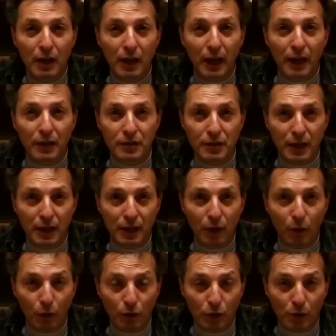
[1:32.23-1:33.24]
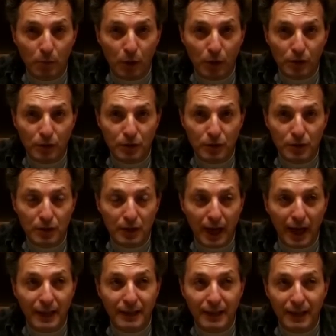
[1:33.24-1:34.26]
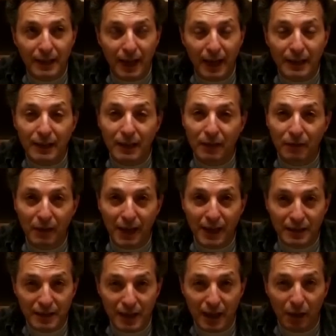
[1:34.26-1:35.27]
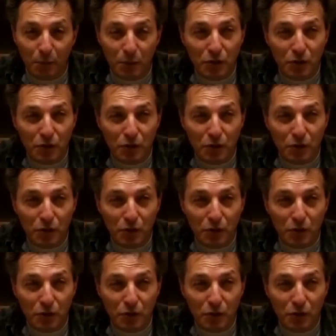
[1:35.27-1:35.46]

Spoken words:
is the Audiobox 1818 VSL,